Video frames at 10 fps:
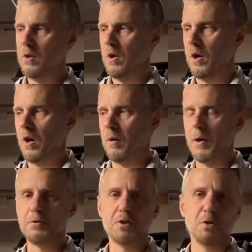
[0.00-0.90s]
I
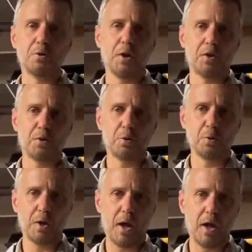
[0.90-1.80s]
usually use it as a
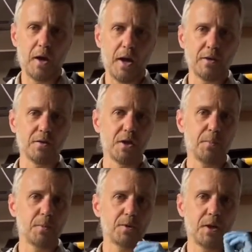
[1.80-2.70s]
2K. I add the
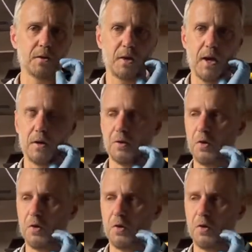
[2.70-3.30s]
10% catalyst.